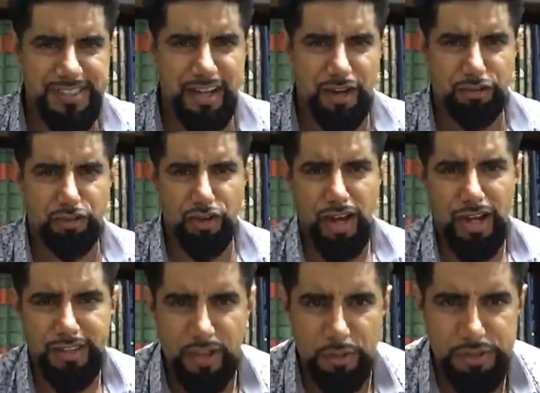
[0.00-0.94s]
Alright,
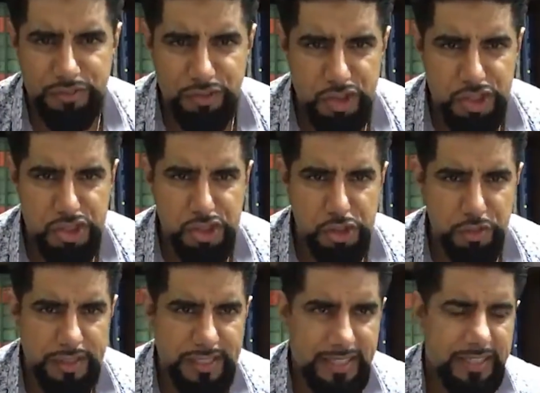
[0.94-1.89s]
those of you just
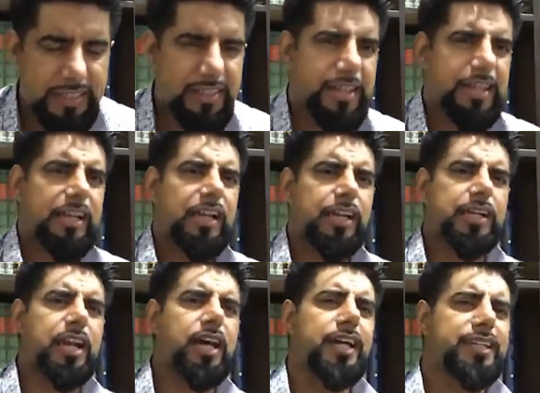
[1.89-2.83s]
tuning in, click
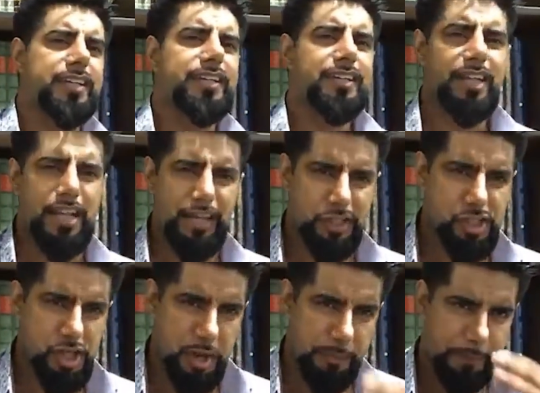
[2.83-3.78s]
like, click
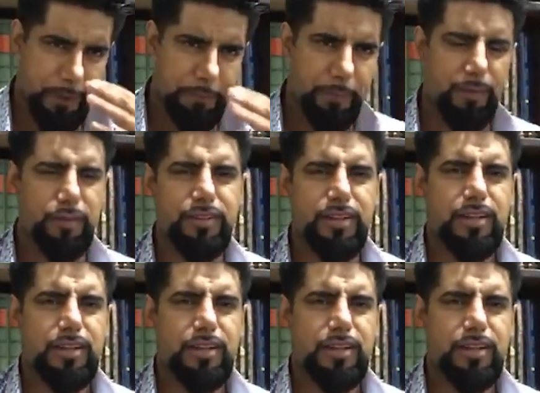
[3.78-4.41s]
share, people.